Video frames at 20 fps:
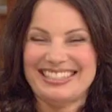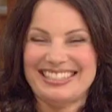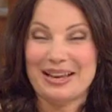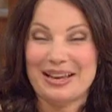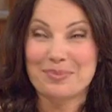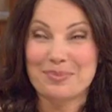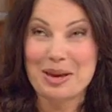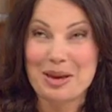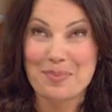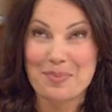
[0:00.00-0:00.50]

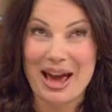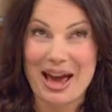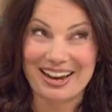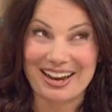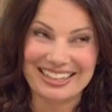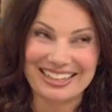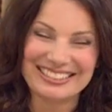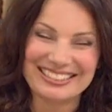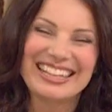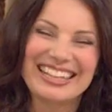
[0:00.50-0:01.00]
Tell me
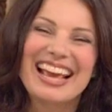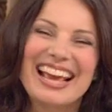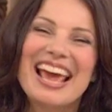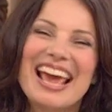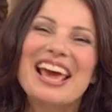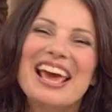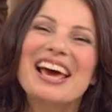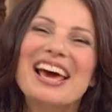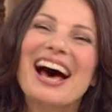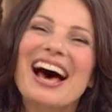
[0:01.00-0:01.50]
about it.
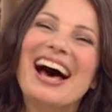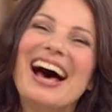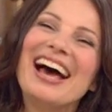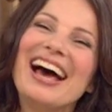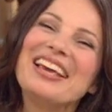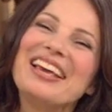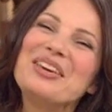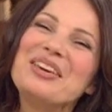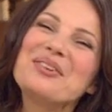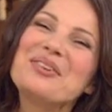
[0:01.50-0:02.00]

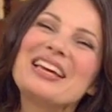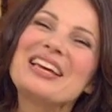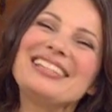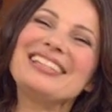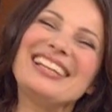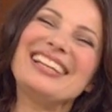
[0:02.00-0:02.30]
Uh, you can.